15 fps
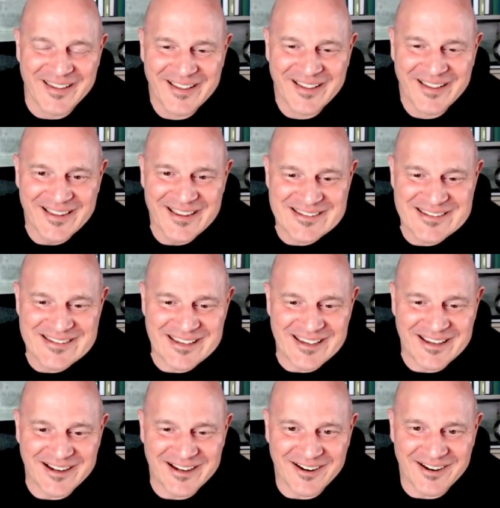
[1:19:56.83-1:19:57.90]
Let's see
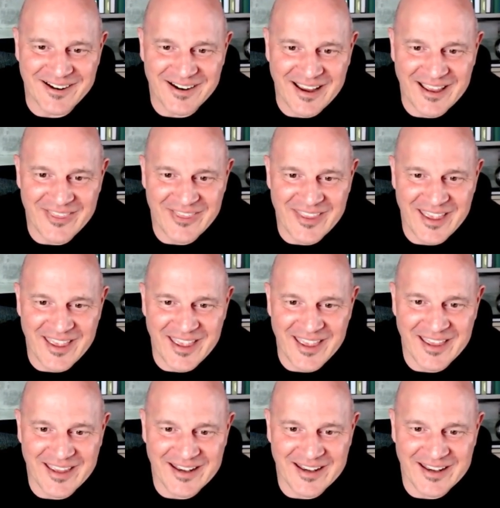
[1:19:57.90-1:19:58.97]
here. And
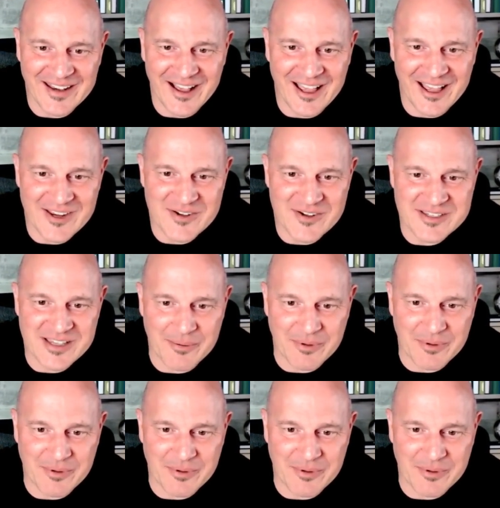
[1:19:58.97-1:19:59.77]
then there was a couple of